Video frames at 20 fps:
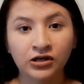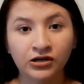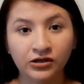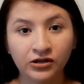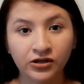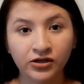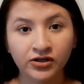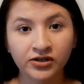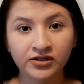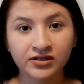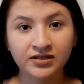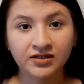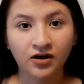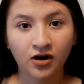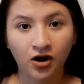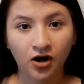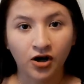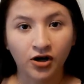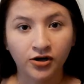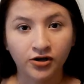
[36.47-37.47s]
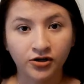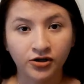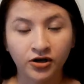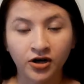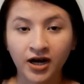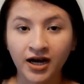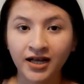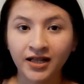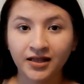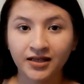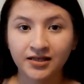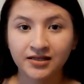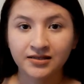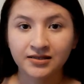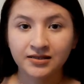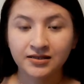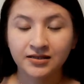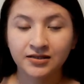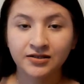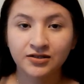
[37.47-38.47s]
looks on your
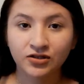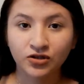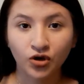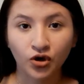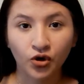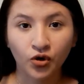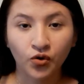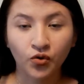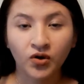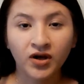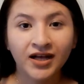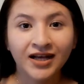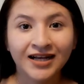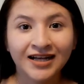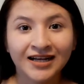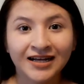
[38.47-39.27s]
eyelids. So